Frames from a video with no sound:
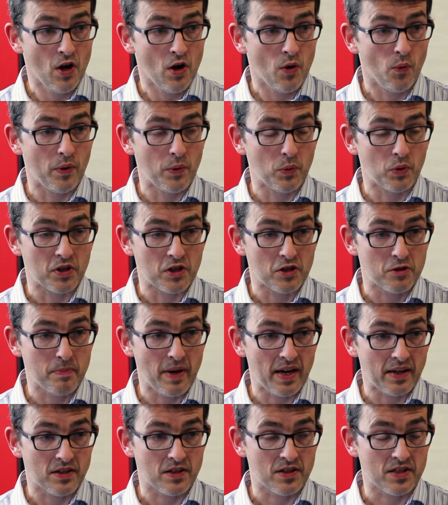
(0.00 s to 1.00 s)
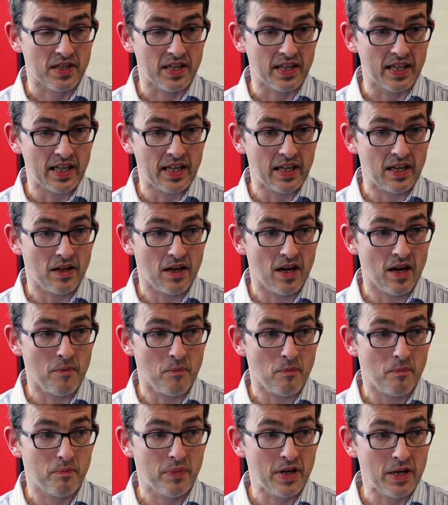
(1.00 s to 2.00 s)
we would expect to see
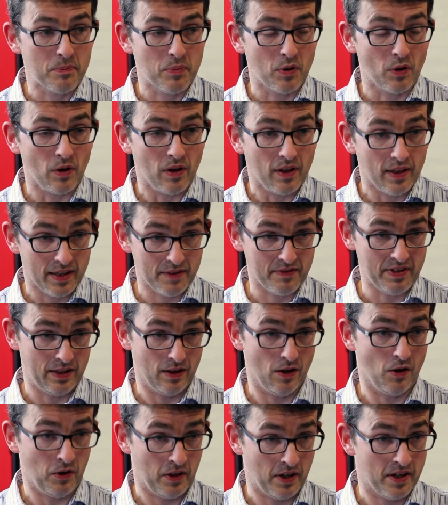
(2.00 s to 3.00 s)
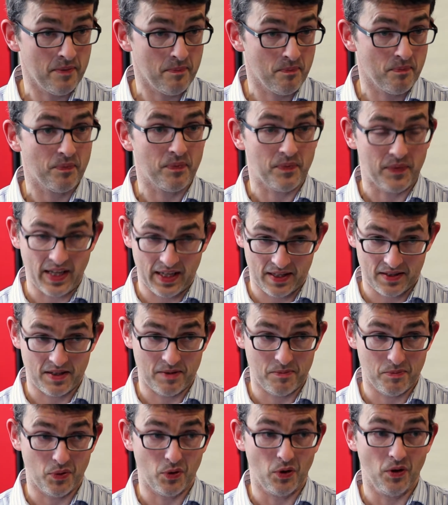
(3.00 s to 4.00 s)
people living longer. That's
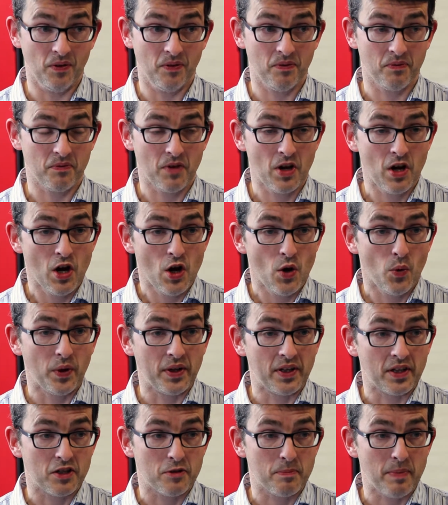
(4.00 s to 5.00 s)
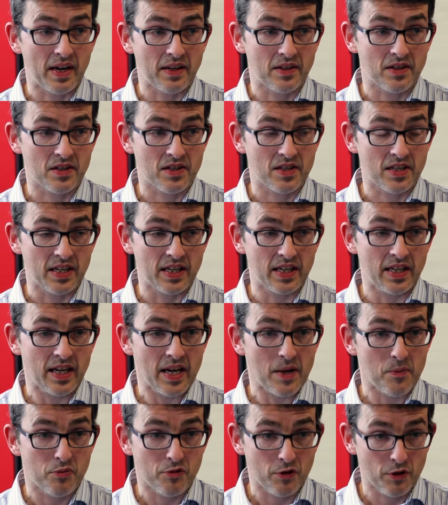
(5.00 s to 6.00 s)
important. We'd expect to see
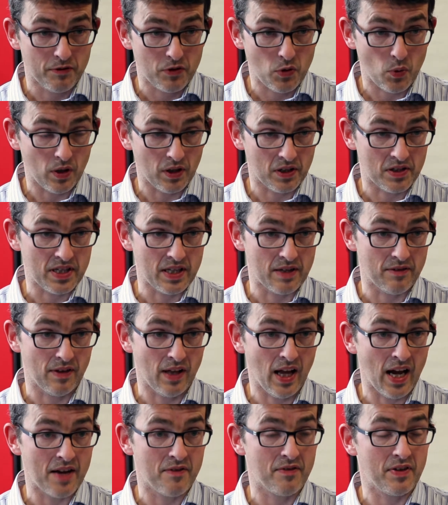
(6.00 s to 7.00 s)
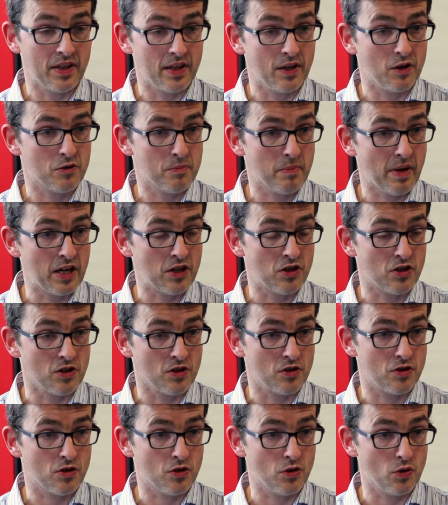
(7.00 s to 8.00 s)
improved quality of life in those
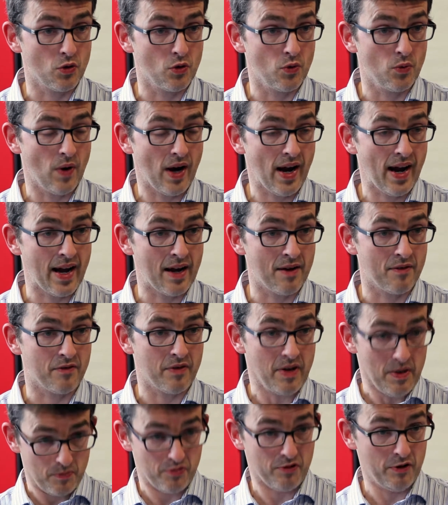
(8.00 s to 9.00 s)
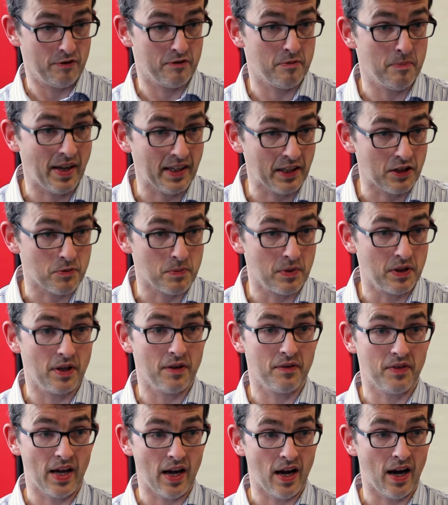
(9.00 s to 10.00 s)
patients who have improved management of
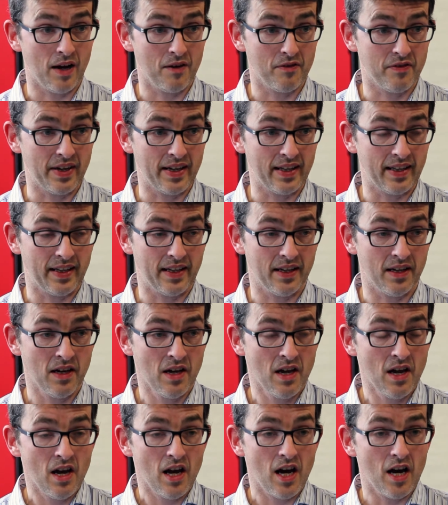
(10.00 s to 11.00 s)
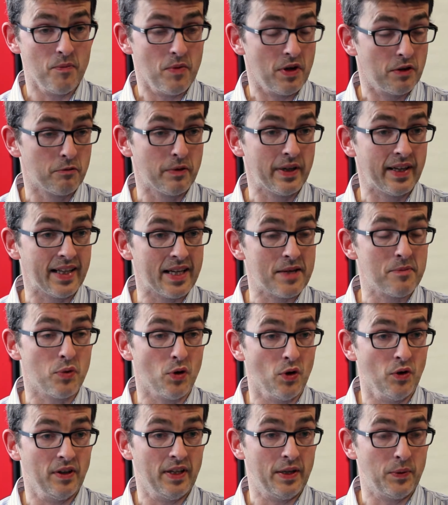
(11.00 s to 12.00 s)
their heart failure. And really
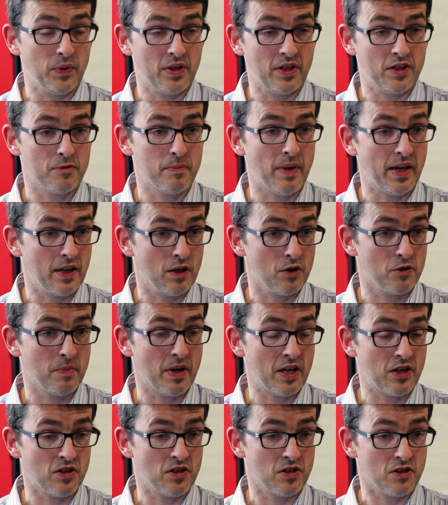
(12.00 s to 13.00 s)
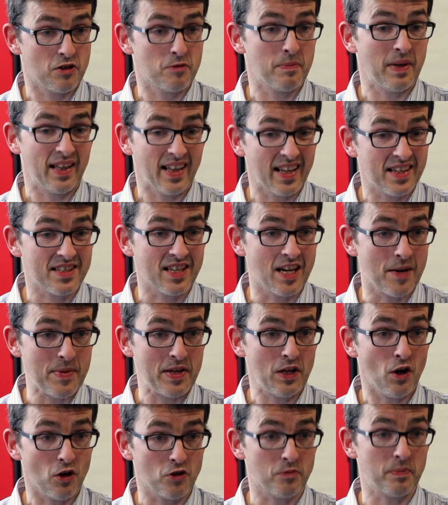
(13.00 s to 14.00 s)
importantly, we'd expect those patients to spend less time in
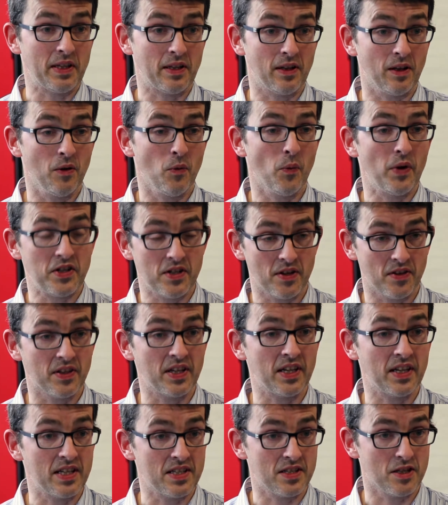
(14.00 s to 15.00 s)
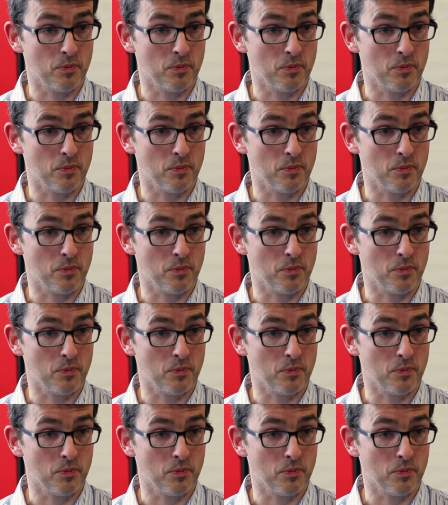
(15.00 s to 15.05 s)
hospital, which I think is the